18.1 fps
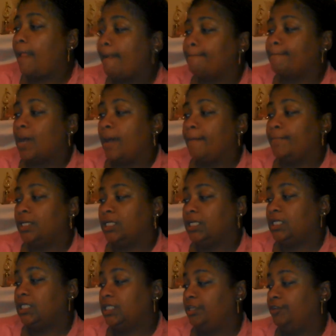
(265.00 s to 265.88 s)
My
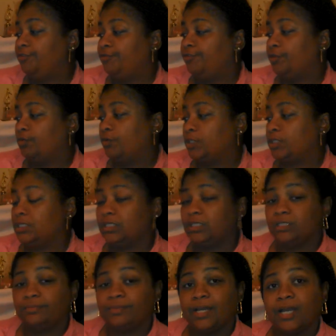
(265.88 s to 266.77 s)
blend
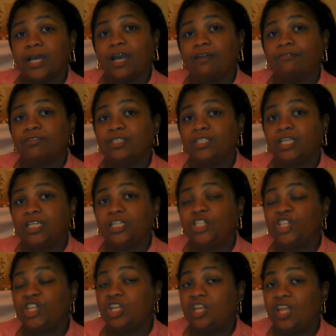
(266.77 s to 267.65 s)
influences my
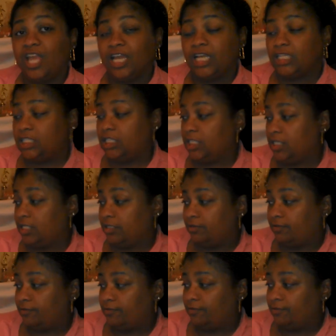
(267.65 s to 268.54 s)
conversation
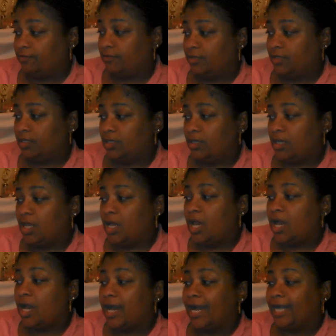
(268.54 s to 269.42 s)
negative.
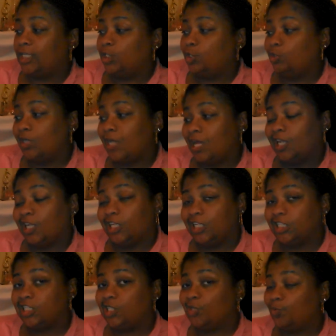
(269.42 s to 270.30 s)
I do not
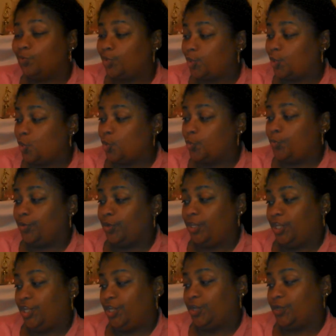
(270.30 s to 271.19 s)
listen with
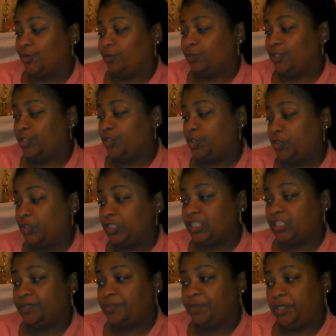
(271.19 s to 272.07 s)
open ears to
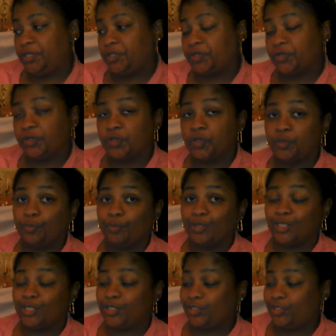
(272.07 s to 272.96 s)
the speaker,
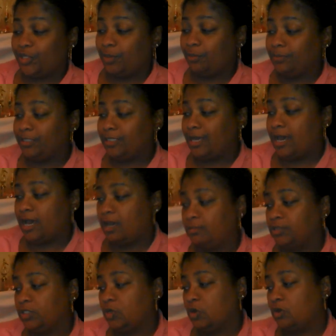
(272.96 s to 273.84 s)
which
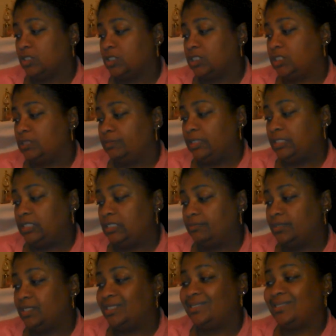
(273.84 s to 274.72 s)
sometimes causes me
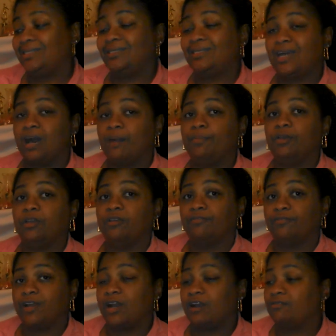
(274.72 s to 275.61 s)
to miss the topic
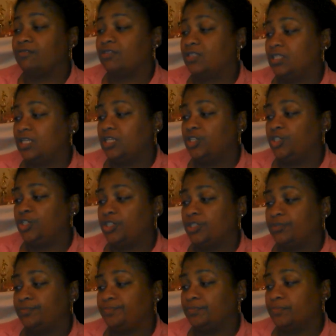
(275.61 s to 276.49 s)
of
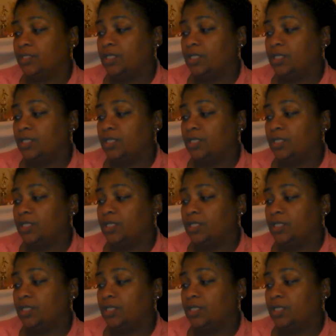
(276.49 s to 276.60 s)
conversation.